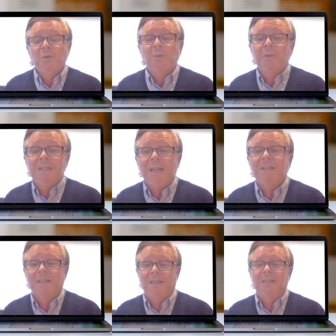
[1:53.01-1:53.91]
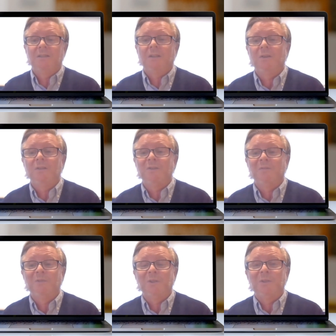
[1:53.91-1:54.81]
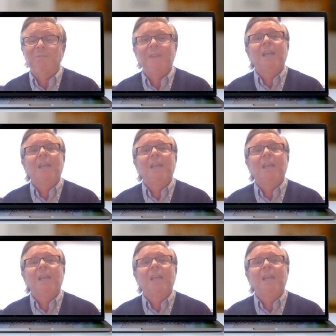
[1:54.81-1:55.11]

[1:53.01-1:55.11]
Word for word: you were protected against colds and flu.